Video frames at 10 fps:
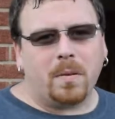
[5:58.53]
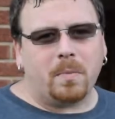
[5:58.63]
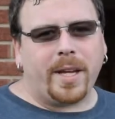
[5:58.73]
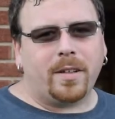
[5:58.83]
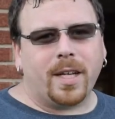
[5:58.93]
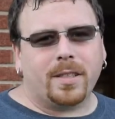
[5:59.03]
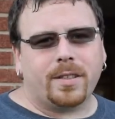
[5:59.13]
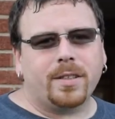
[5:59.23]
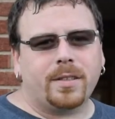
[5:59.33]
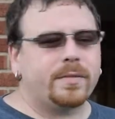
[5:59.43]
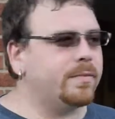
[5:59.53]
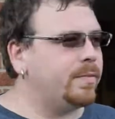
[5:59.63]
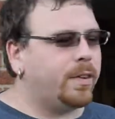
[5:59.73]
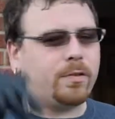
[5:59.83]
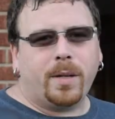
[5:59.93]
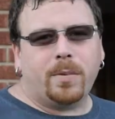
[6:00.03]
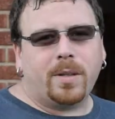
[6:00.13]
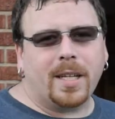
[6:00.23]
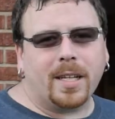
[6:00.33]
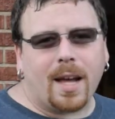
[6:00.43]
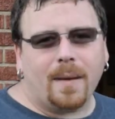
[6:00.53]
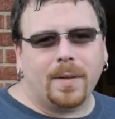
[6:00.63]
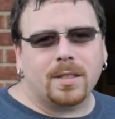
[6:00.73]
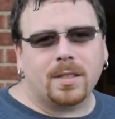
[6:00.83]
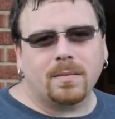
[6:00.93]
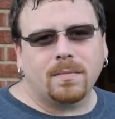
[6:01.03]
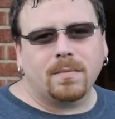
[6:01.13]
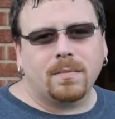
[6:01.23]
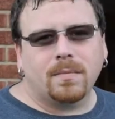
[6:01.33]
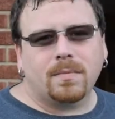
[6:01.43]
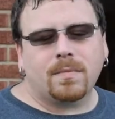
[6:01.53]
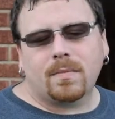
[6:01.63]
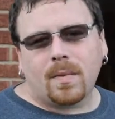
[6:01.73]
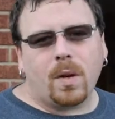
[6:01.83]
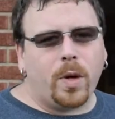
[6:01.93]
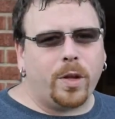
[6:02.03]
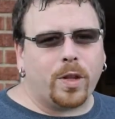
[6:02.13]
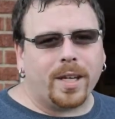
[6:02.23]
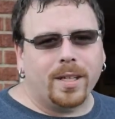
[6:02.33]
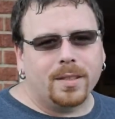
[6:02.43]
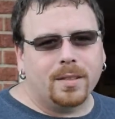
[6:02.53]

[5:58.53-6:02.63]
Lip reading: Make your guesses. Feel free to put them in the comments. What do you think it is?